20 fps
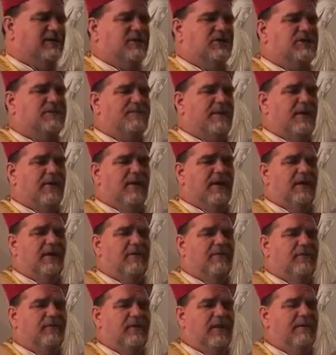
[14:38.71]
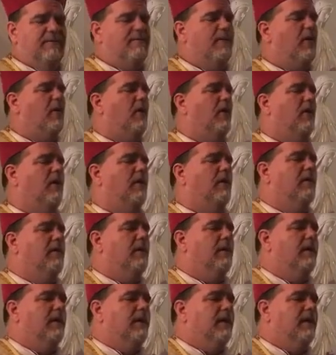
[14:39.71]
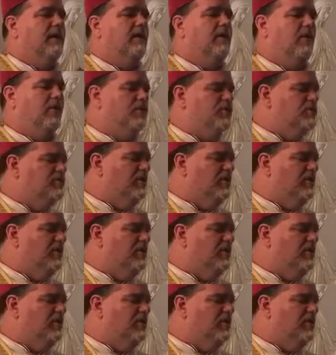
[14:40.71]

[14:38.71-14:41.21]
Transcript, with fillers: and the spirit of St. Paul. It all